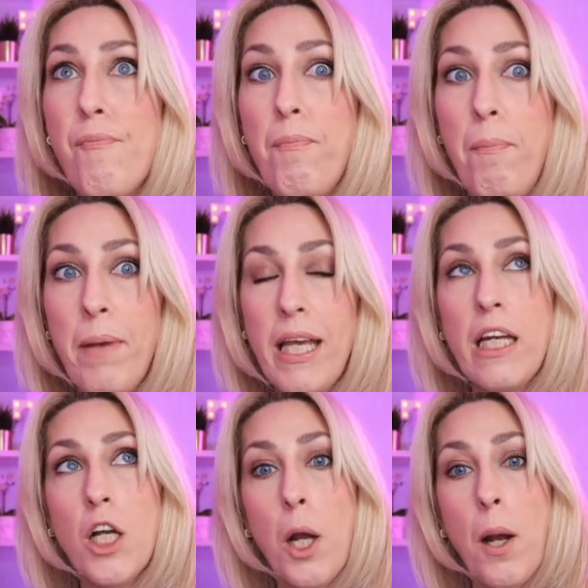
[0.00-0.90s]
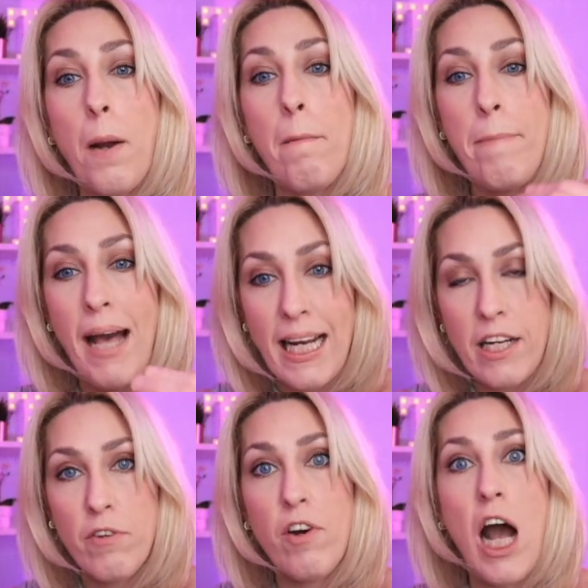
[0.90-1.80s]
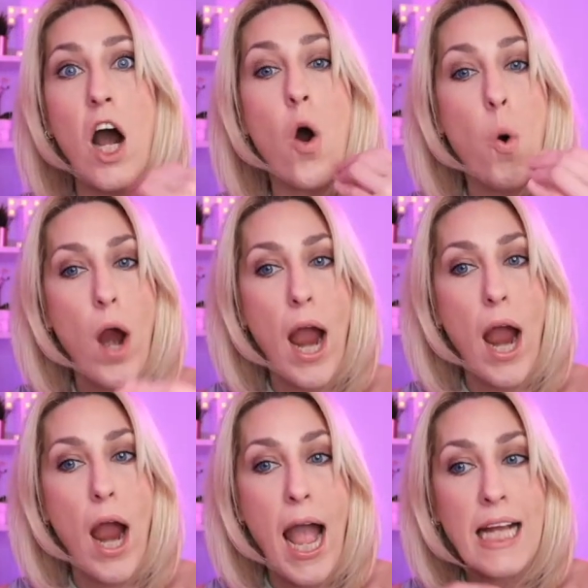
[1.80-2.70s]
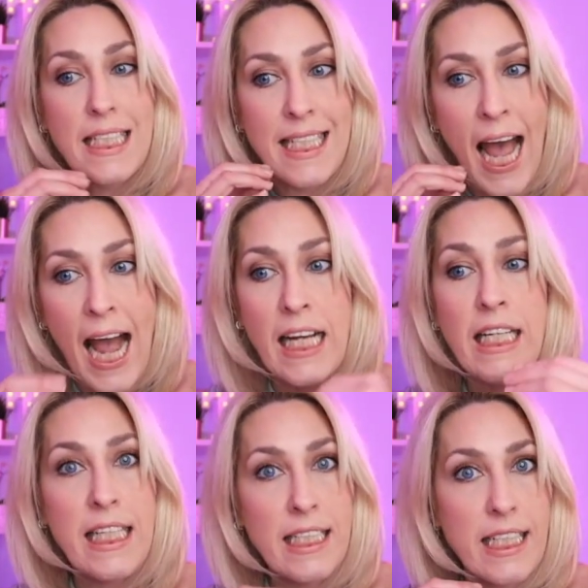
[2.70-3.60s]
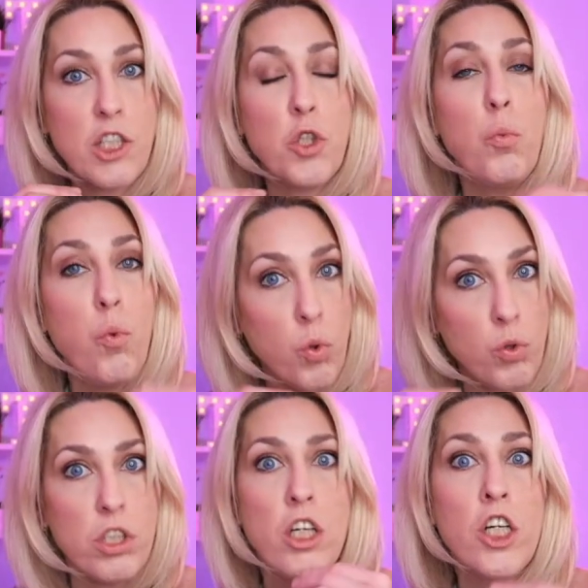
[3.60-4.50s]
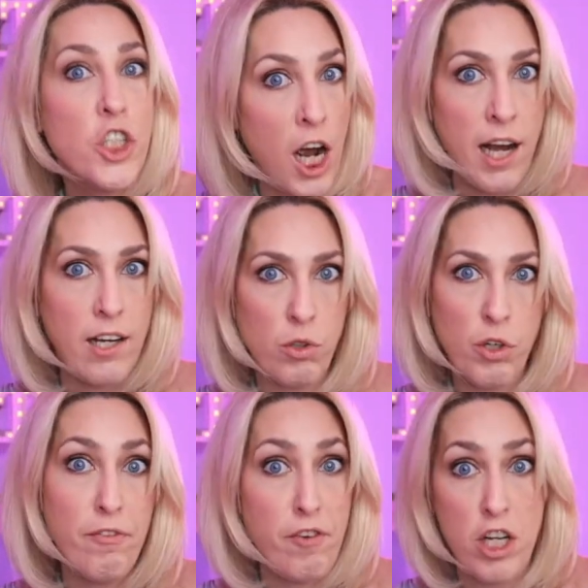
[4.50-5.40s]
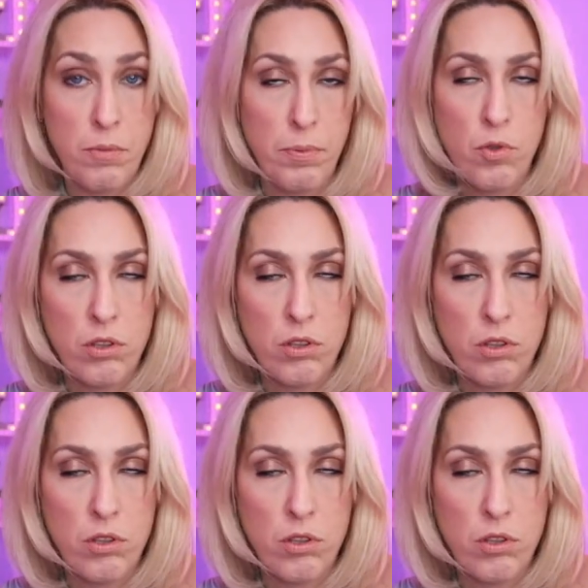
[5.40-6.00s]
been competitive or antagonistic towards her child, her firstborn.